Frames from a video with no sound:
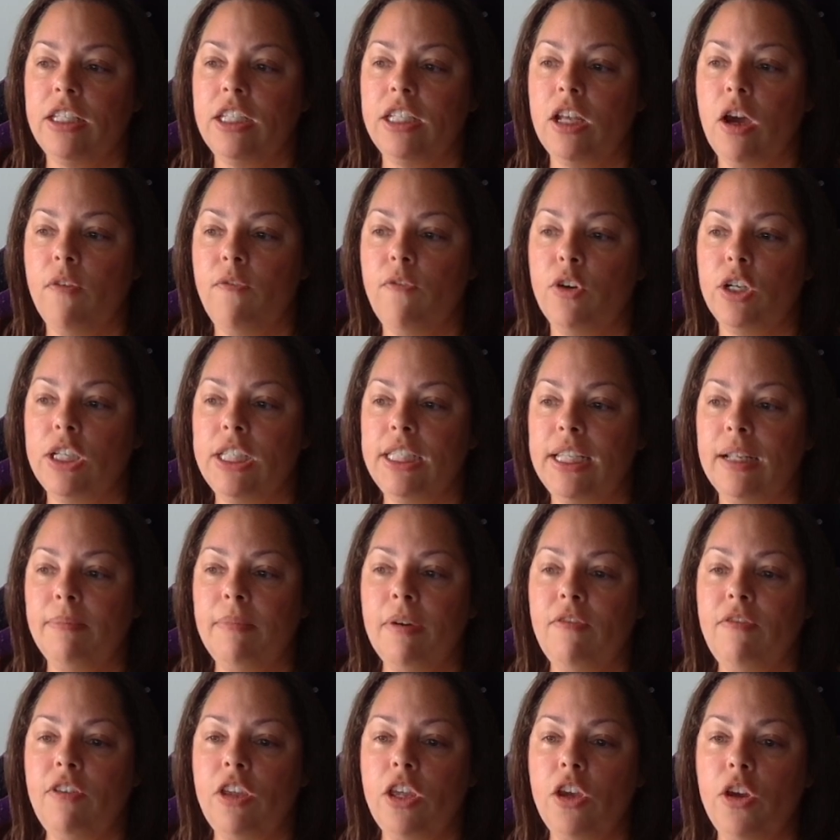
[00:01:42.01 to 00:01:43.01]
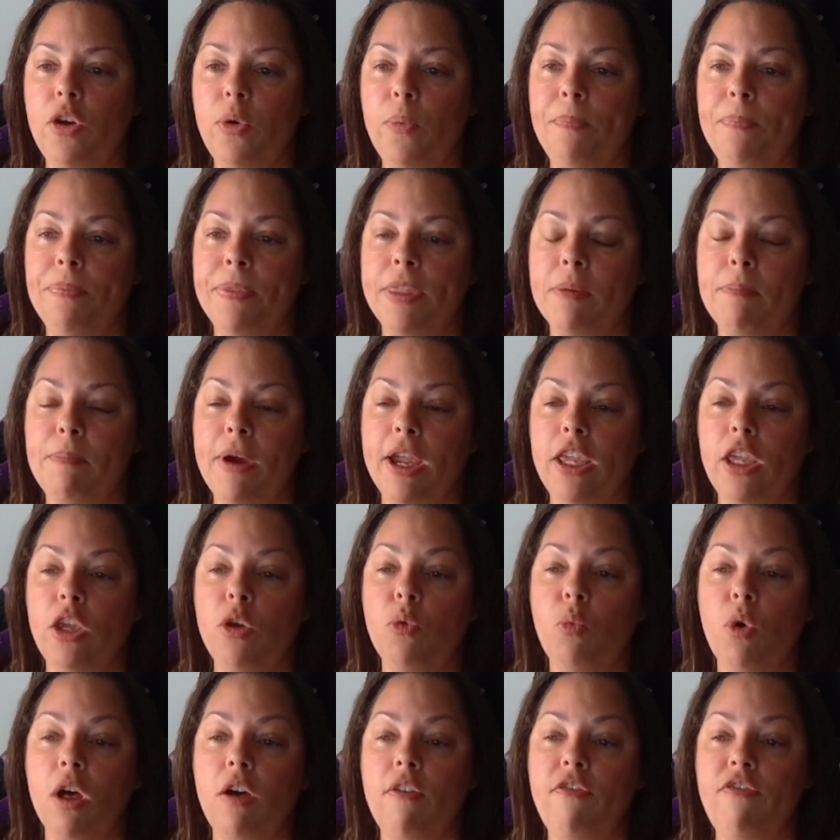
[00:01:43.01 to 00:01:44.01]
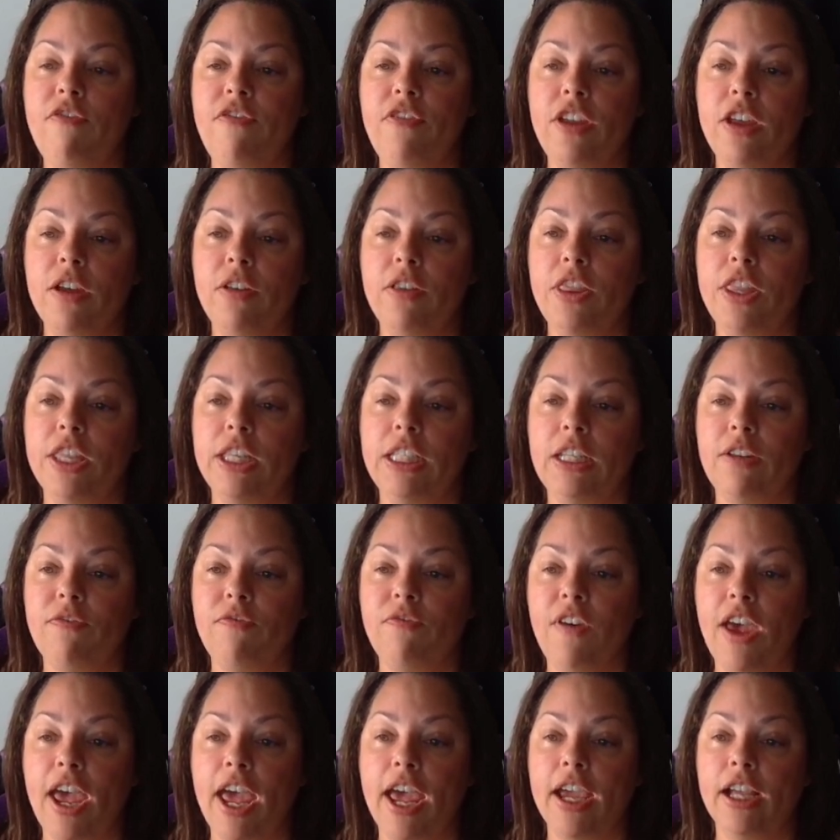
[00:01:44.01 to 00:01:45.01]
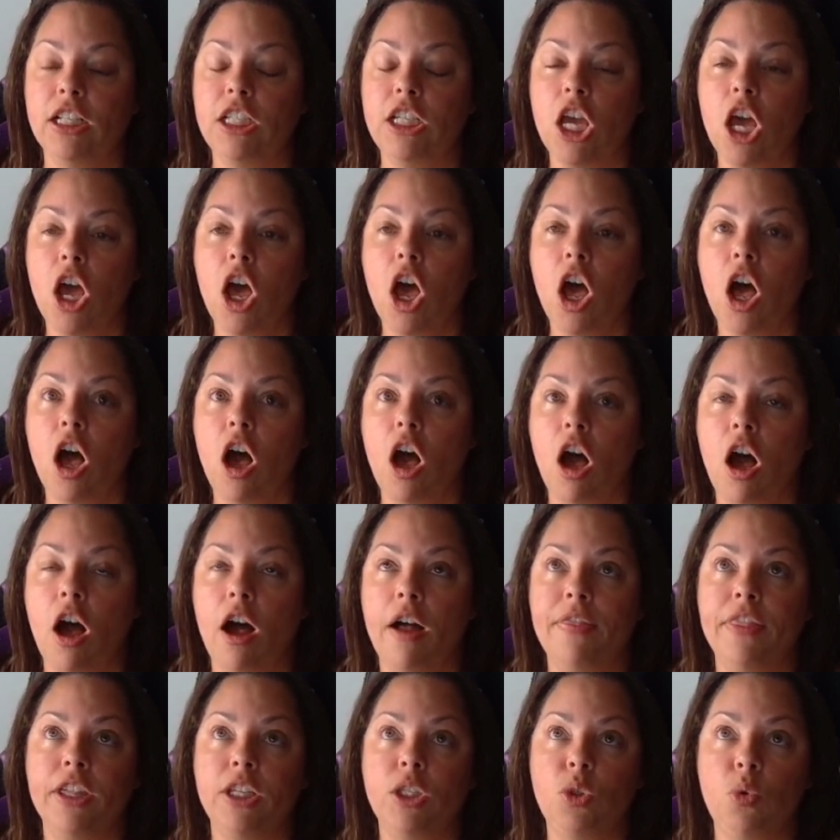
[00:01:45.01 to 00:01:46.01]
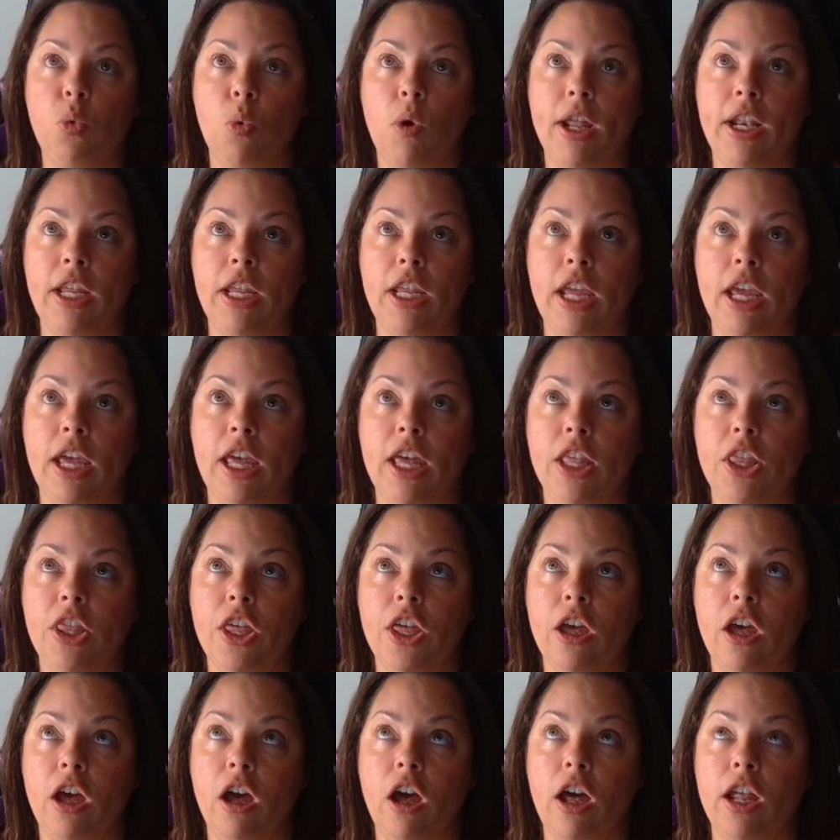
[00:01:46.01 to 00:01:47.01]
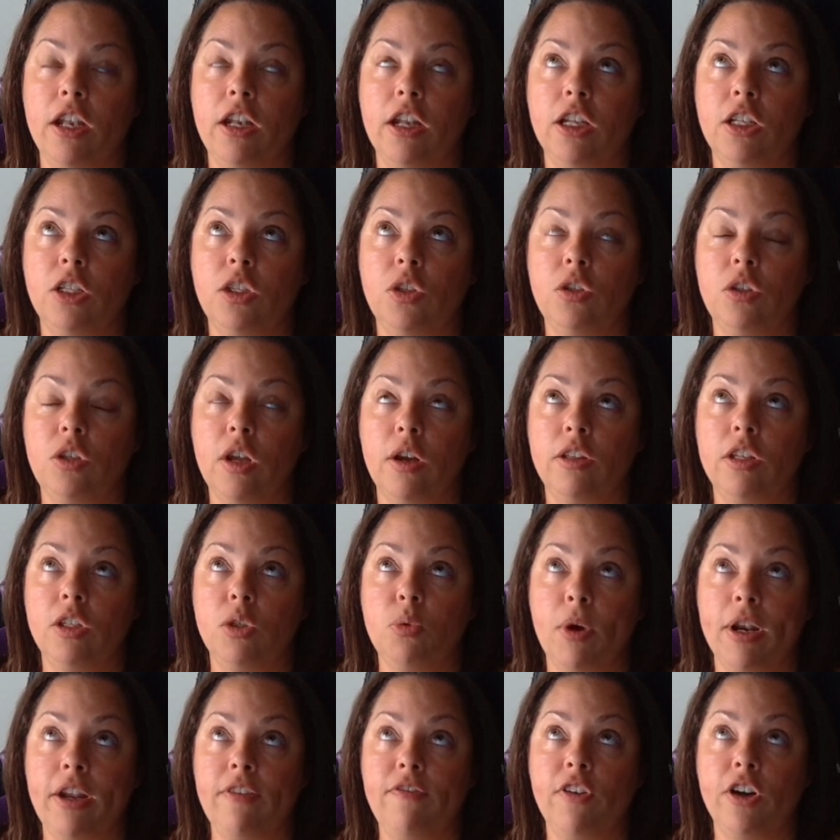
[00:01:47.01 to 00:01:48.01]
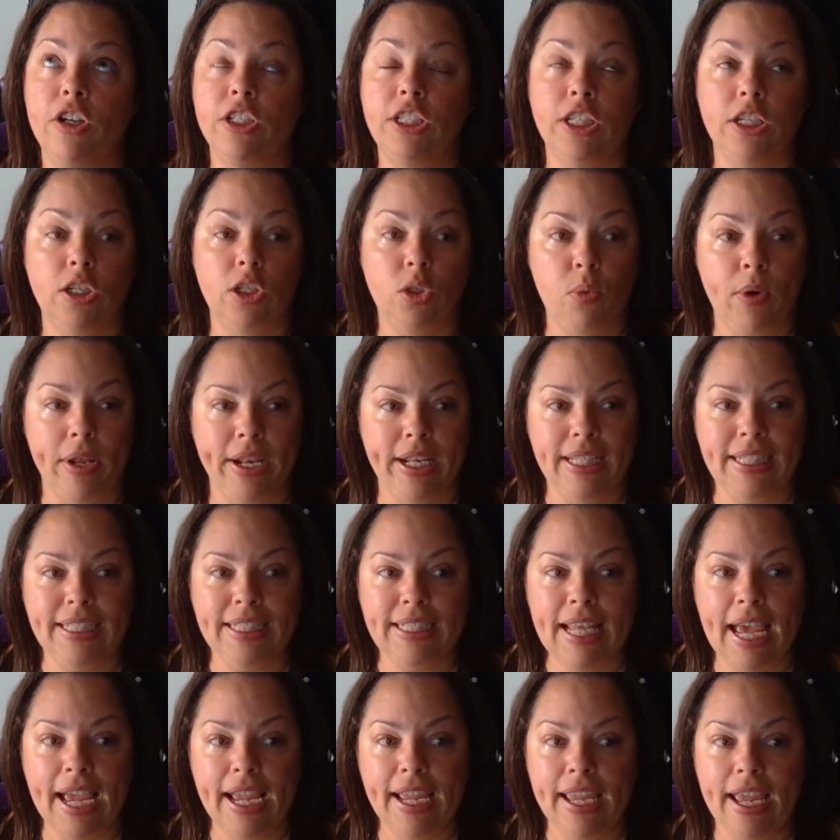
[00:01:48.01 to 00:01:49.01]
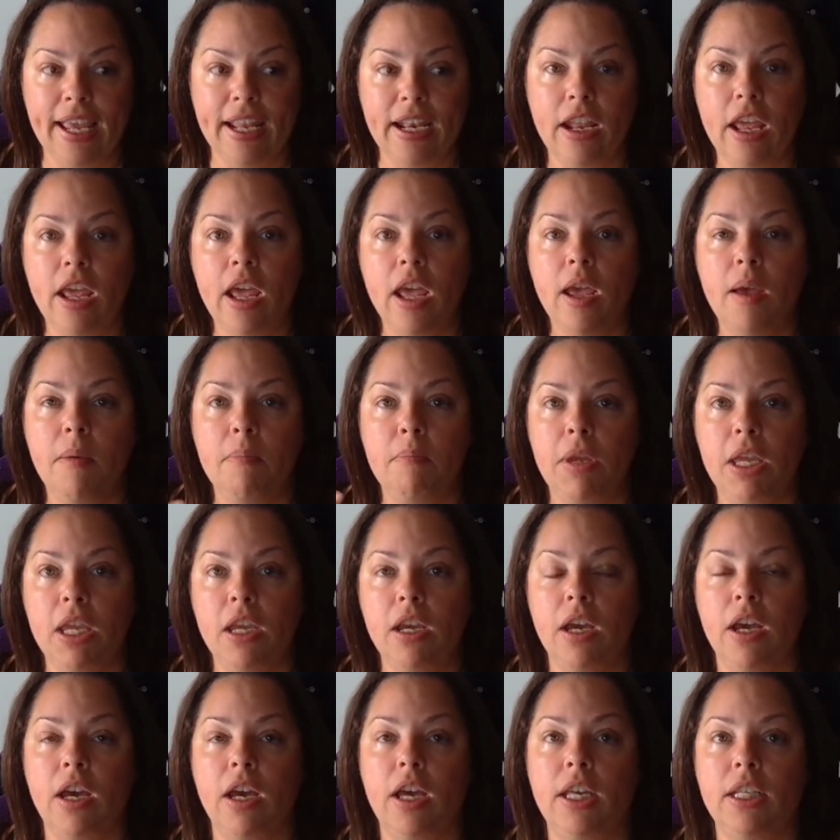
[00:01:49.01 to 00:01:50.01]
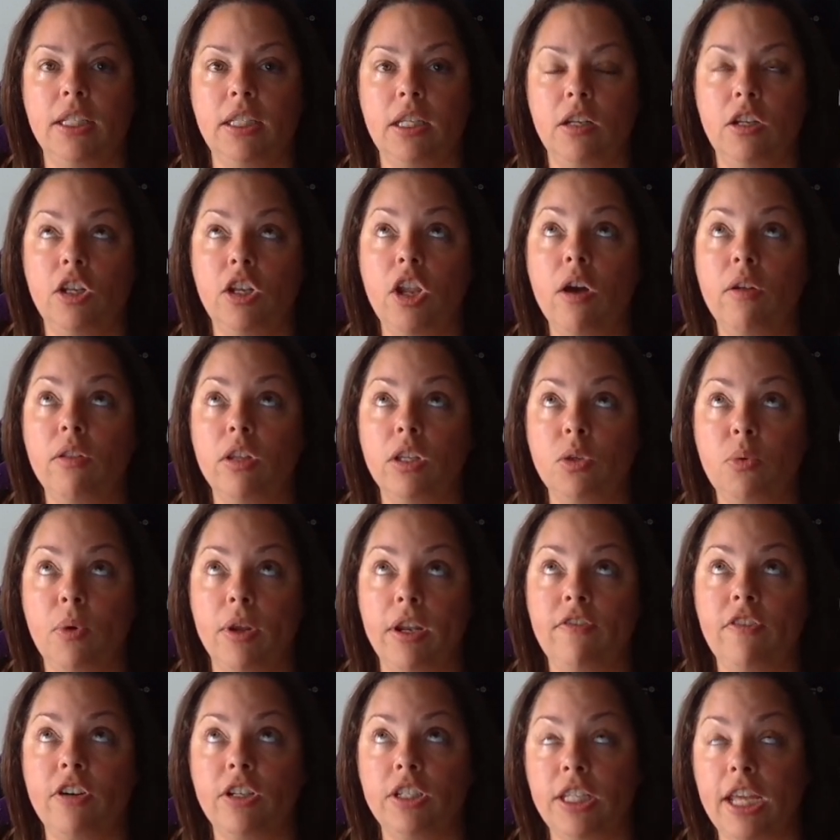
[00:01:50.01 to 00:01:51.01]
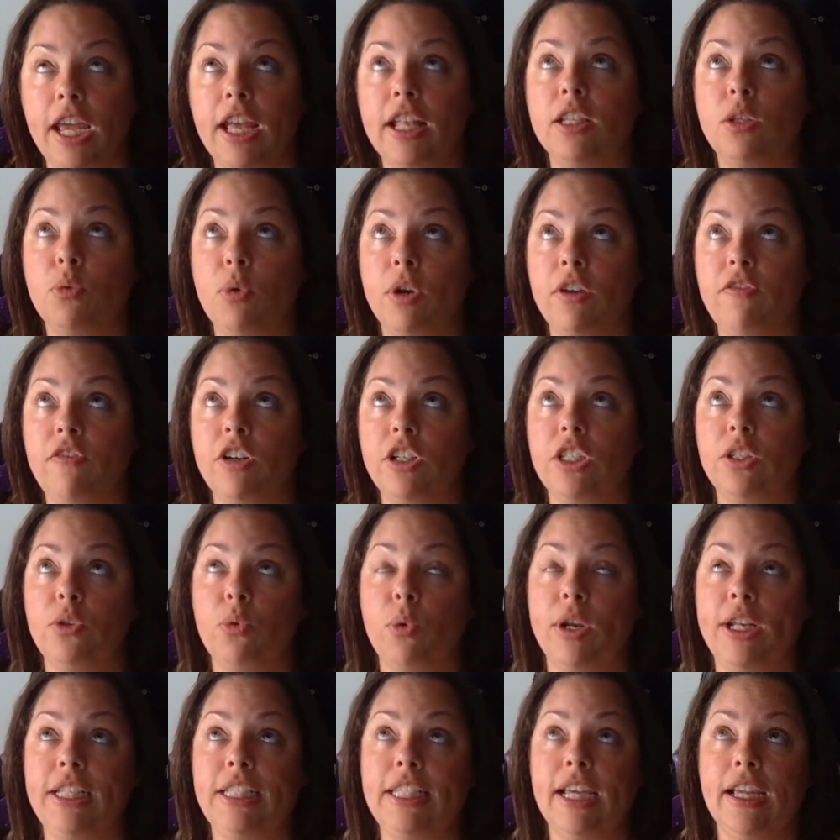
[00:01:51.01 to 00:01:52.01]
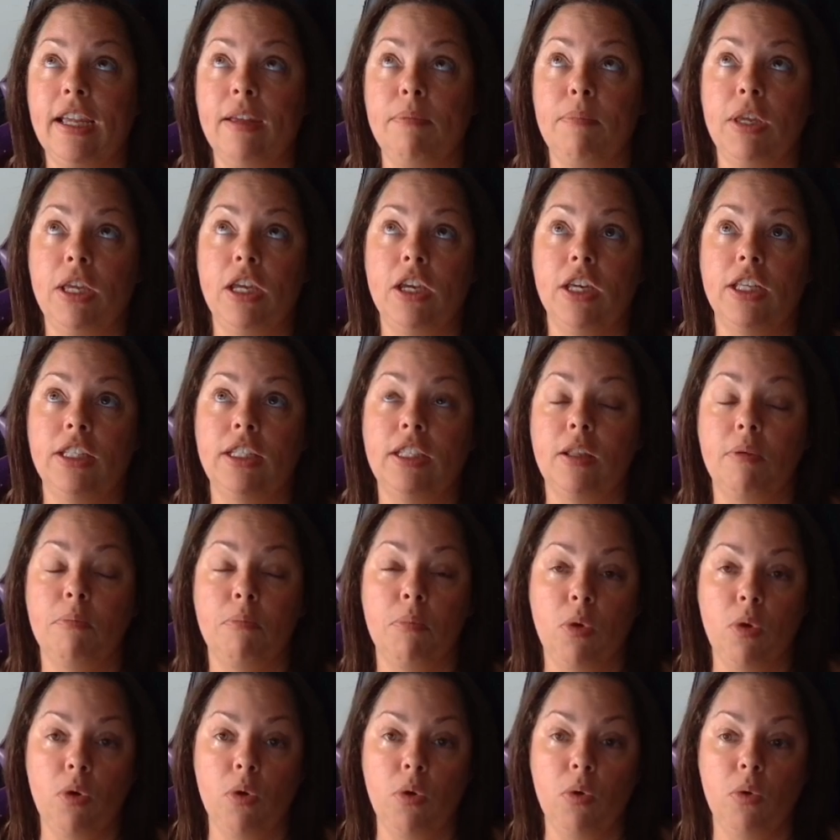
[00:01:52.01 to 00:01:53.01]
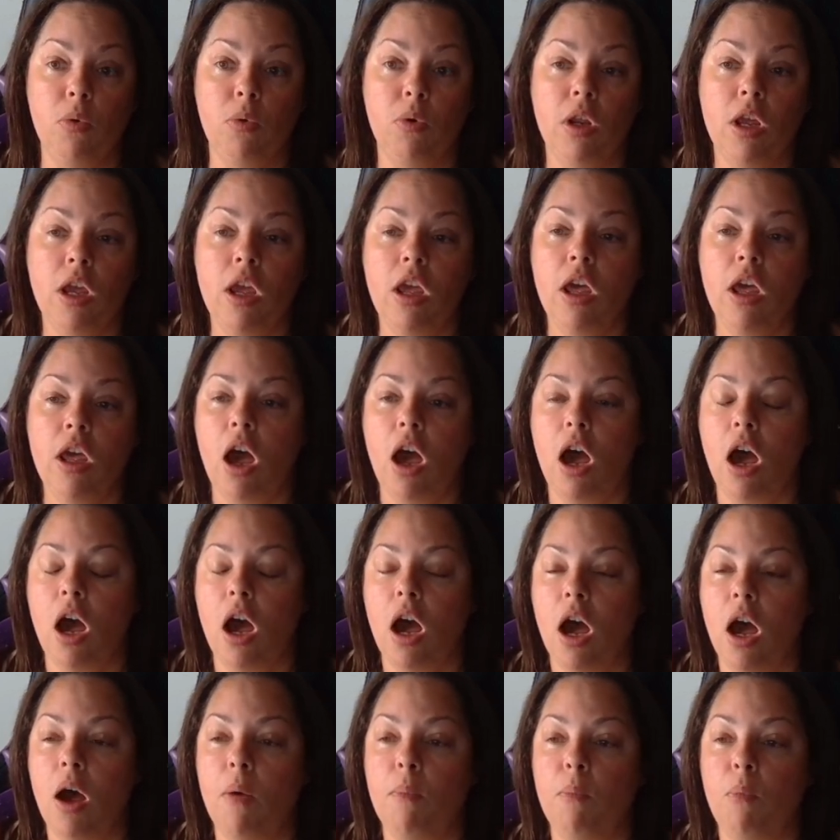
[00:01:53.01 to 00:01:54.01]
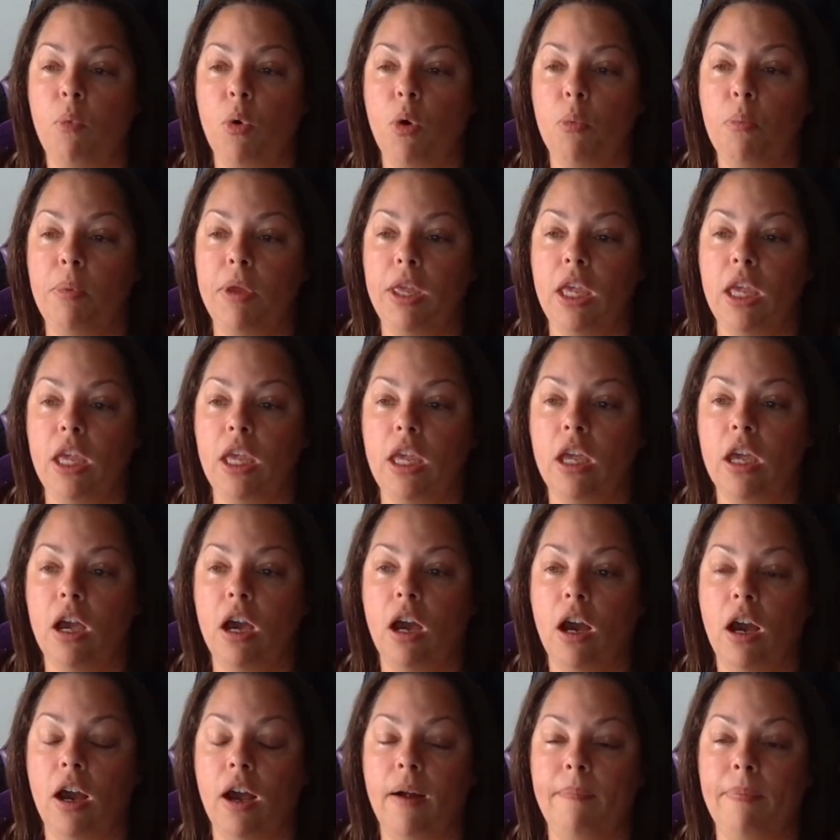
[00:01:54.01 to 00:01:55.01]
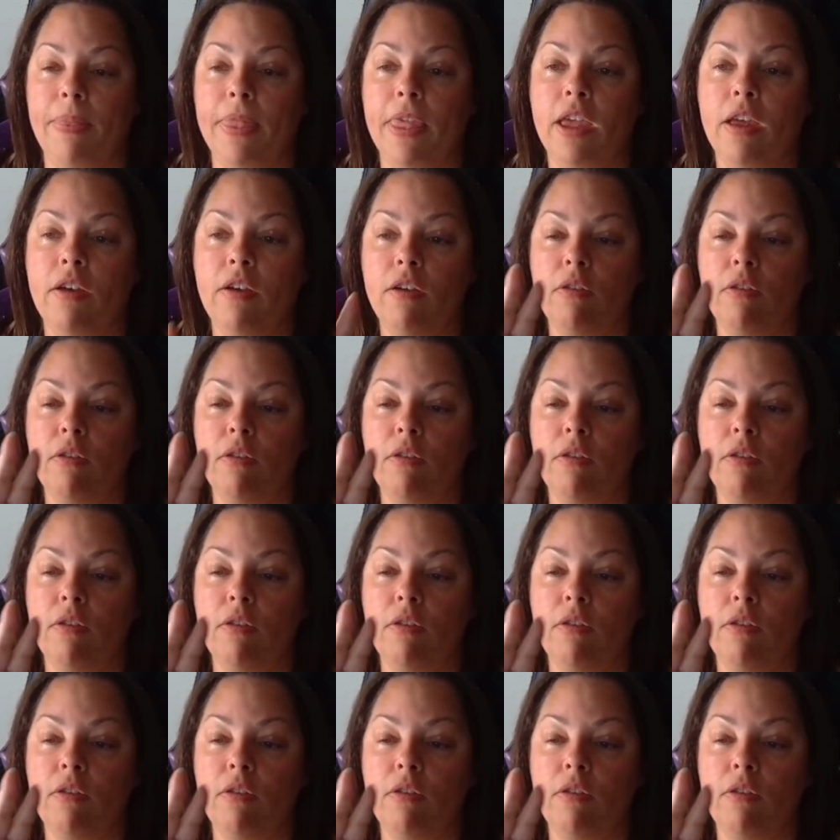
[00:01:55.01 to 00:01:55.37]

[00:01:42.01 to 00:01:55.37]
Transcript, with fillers: So for some of you, but you will feel this effect on the 20th, on the, no, the 21st and the 22nd because, no, the 21st, yeah, 21st and 22nd because the moon um, will be um,